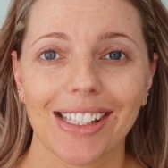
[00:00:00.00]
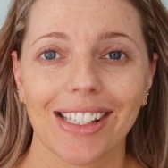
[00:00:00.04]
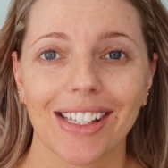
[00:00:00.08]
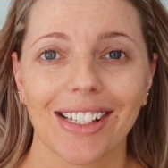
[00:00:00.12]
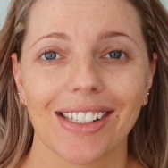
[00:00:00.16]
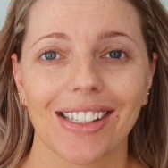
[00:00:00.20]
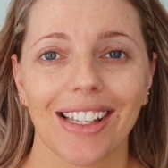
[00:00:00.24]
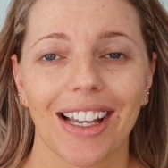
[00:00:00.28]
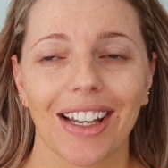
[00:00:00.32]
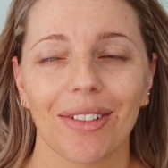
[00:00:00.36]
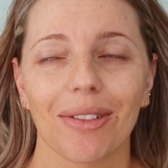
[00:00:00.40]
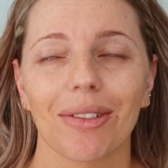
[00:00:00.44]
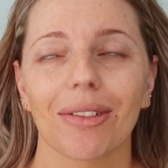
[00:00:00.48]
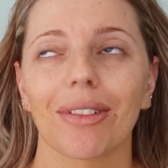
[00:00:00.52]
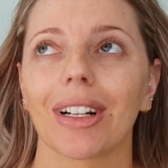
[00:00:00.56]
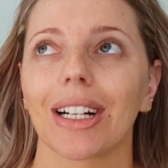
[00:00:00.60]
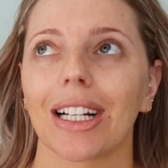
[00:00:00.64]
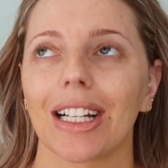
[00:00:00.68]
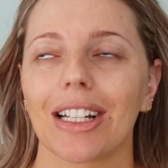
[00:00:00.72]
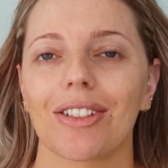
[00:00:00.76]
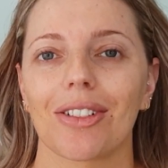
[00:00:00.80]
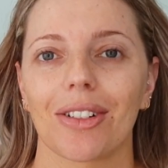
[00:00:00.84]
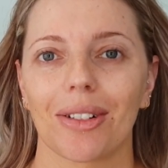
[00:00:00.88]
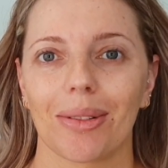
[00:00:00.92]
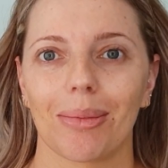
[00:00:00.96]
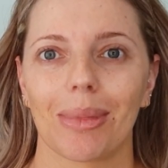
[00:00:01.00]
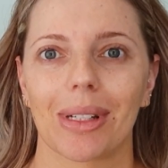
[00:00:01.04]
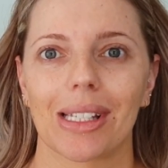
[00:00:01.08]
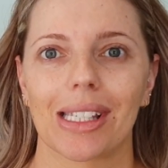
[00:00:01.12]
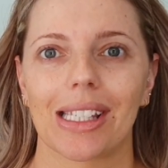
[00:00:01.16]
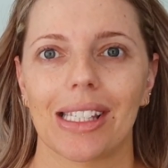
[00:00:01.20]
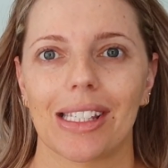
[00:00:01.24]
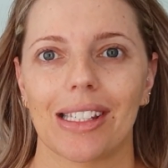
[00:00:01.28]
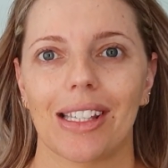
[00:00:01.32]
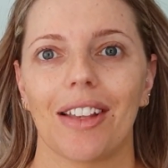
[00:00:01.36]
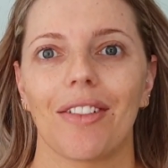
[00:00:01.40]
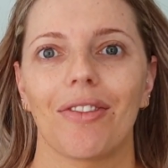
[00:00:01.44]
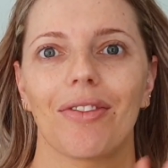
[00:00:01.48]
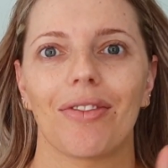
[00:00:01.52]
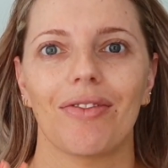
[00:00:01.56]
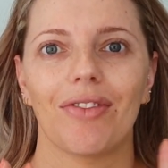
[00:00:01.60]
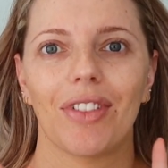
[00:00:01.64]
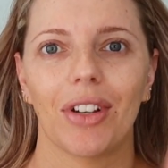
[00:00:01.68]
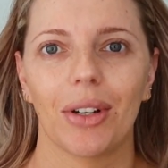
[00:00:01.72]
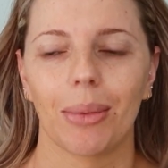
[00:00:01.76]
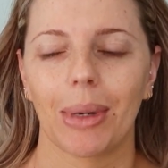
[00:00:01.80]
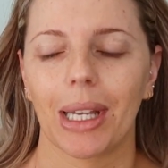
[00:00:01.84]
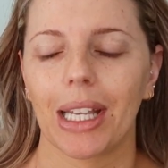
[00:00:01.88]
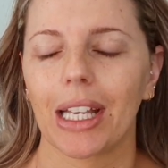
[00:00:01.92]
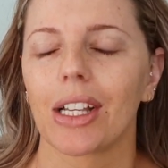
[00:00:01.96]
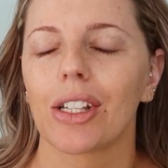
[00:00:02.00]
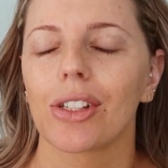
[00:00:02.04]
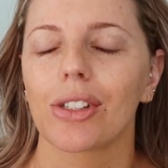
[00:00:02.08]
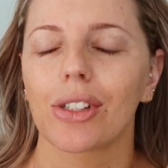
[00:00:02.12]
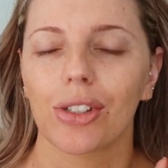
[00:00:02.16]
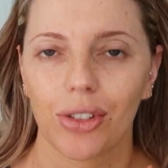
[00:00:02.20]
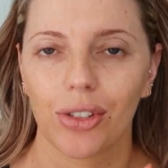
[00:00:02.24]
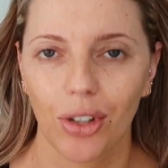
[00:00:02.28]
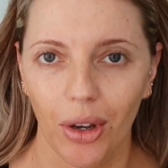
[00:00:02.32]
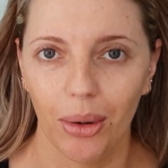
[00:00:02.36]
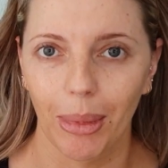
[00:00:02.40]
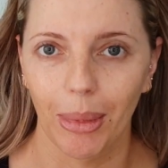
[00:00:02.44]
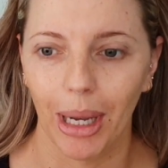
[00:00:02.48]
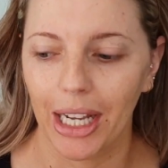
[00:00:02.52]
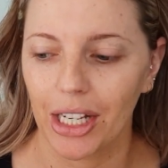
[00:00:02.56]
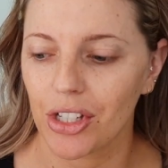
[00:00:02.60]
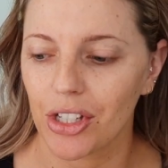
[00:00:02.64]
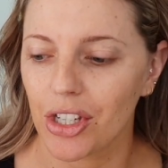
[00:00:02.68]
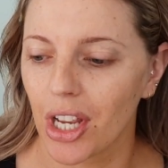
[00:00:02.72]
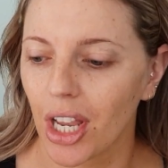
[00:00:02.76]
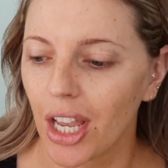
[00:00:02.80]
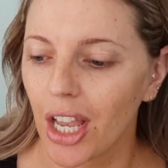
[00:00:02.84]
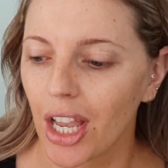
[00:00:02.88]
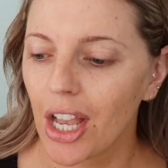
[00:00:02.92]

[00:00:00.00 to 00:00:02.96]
because I really do miss filming so much.